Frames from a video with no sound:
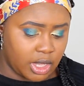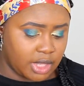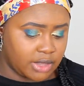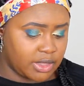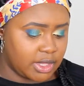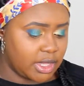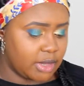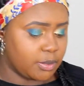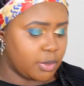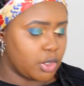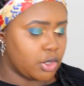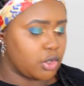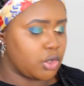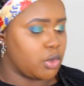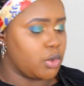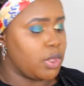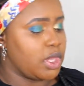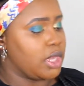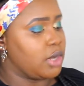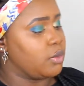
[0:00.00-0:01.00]
I think I'm going to
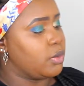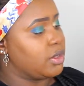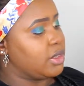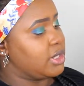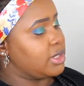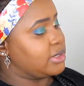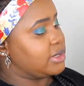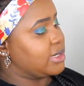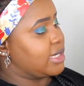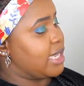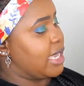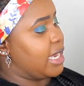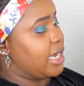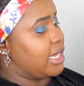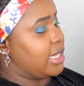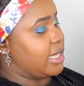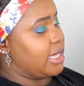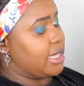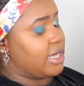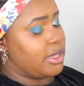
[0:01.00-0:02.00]
go in with this
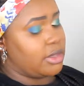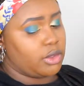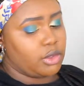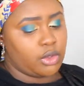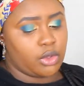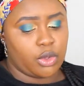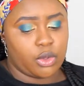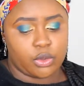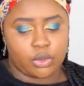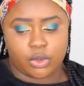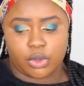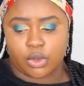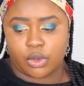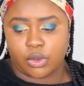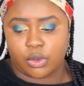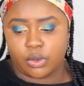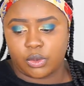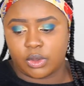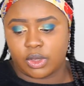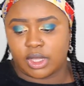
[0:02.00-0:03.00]
color here,
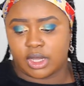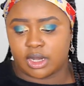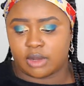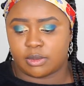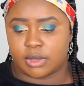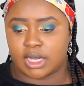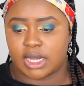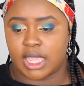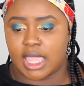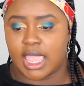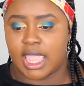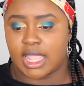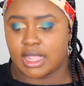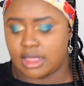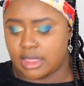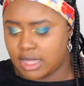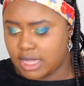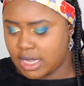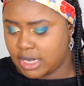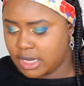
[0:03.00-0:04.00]
Cocoa, and I'm going to
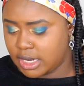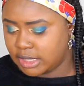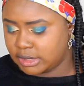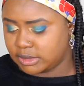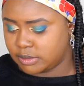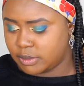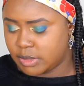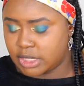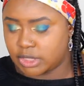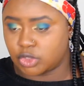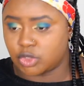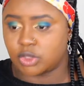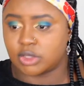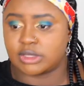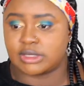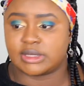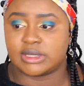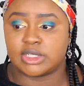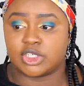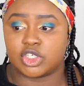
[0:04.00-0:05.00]
add that as my
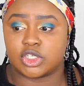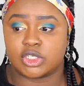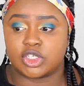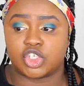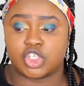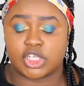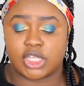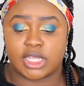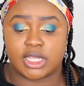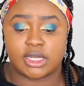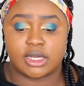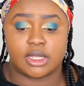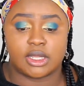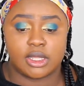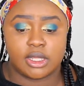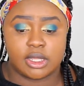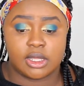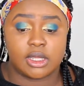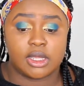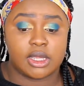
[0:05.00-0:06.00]
transition shade
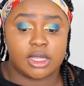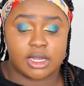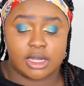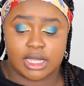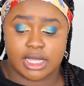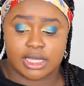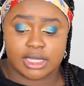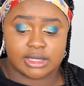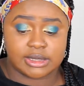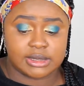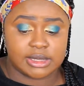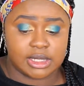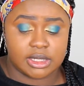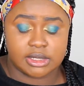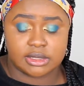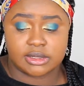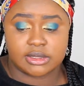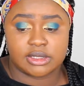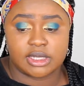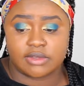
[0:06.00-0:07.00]
and like I said
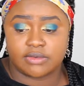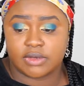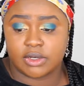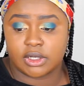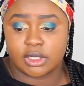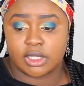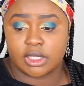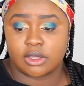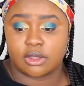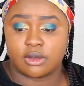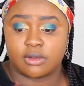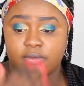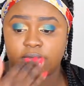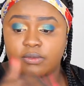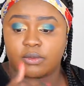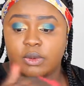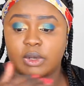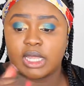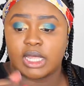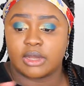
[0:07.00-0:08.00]
it's definitely gonna
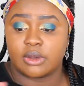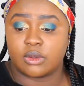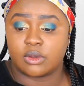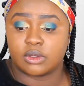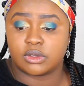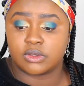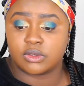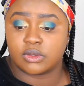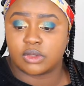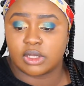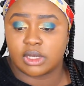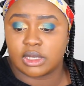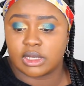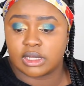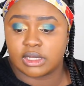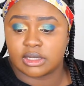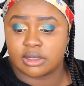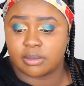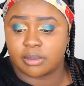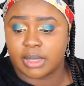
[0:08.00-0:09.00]
fall out onto the
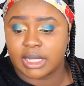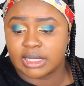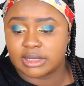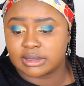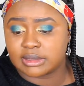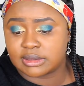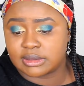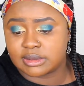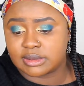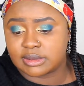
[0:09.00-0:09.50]
lid but